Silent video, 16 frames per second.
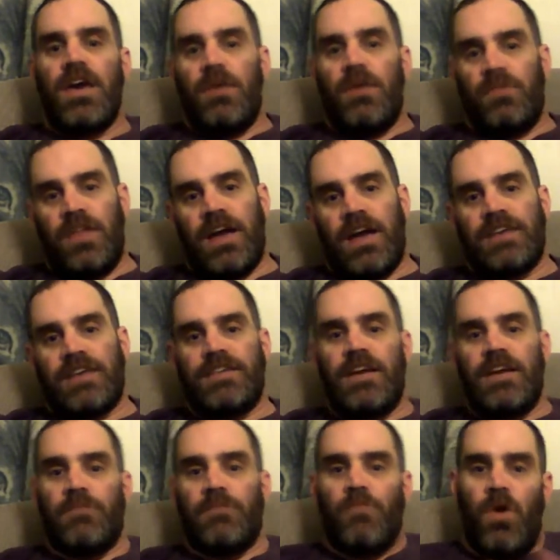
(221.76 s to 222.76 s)
But like I
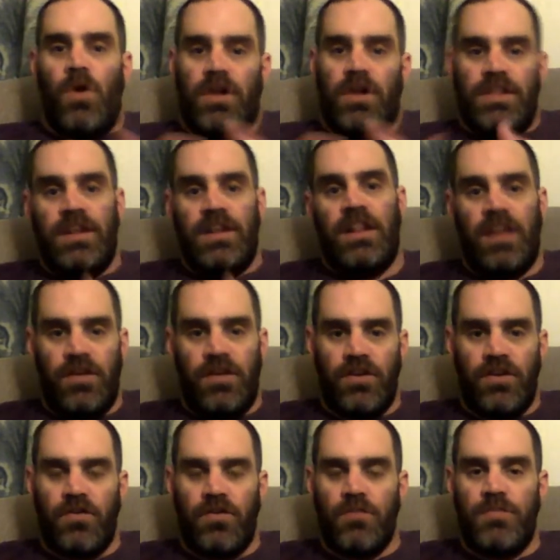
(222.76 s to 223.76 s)
said, and then
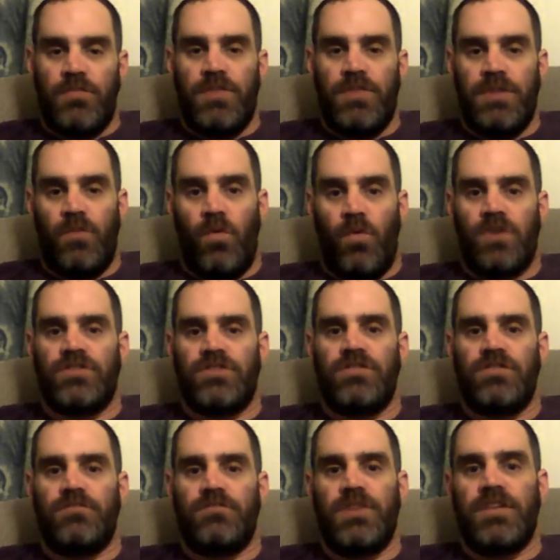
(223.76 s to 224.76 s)
another group of people want
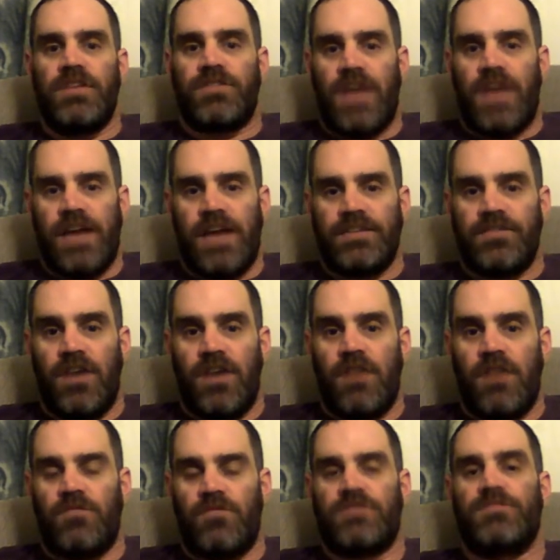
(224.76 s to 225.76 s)
you to be the taxi
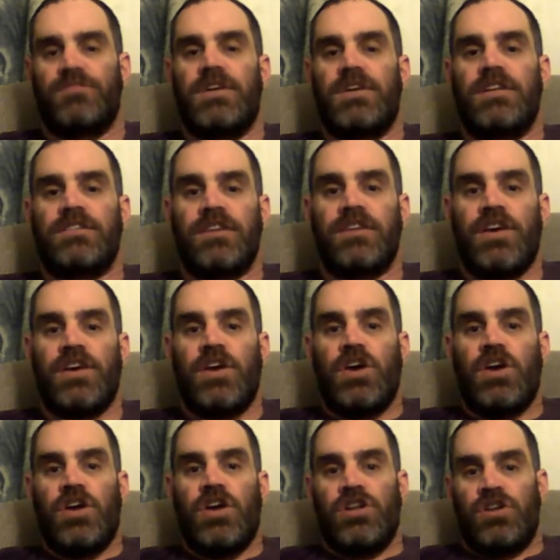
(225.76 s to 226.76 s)
driver, which means
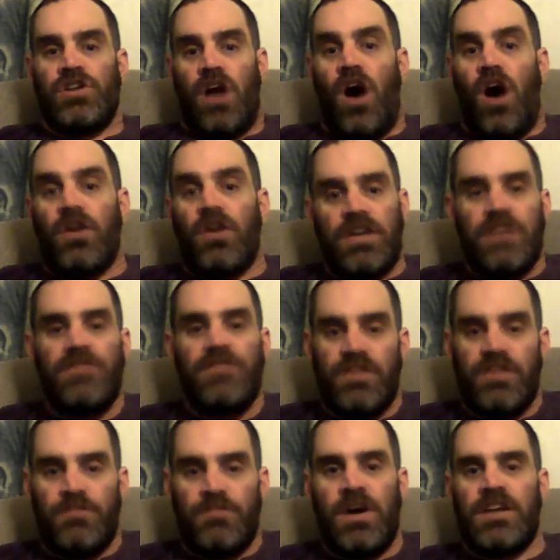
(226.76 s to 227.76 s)
I'll give
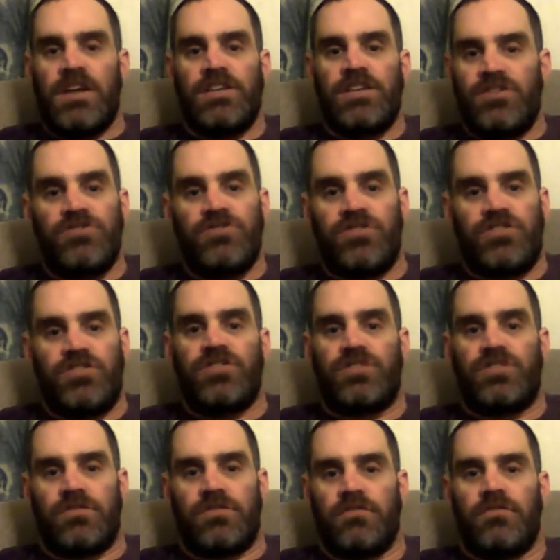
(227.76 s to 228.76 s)
you the money,
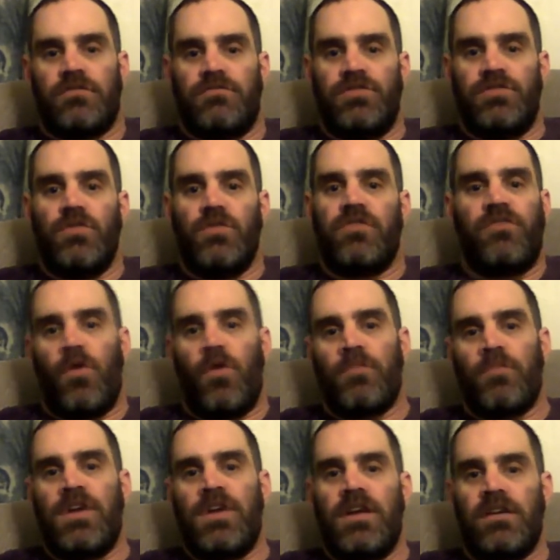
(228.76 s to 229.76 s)
just do it for
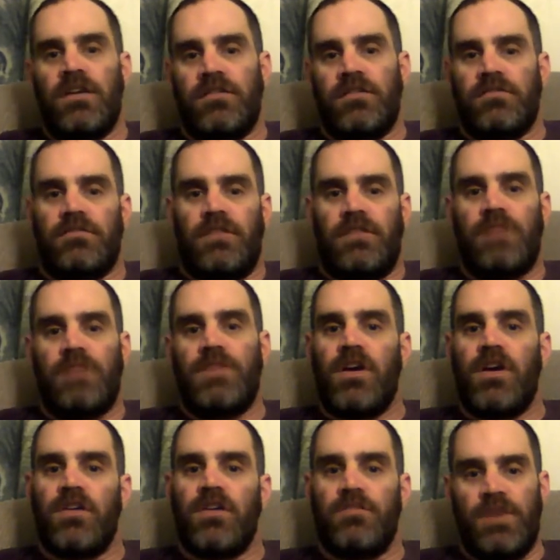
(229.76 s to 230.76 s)
me and let
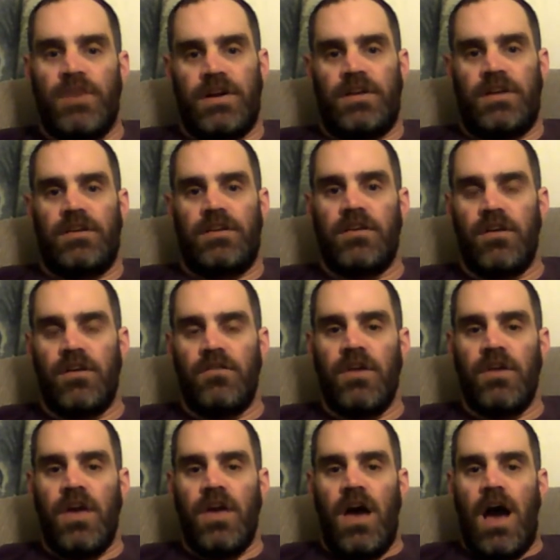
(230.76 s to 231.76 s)
me earn the money, you
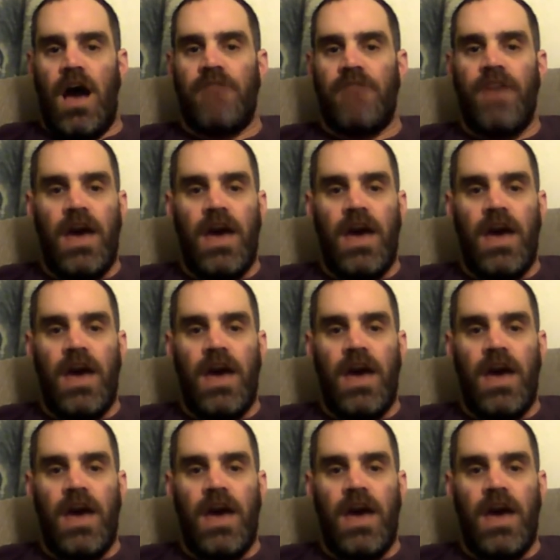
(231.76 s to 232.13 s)
know. I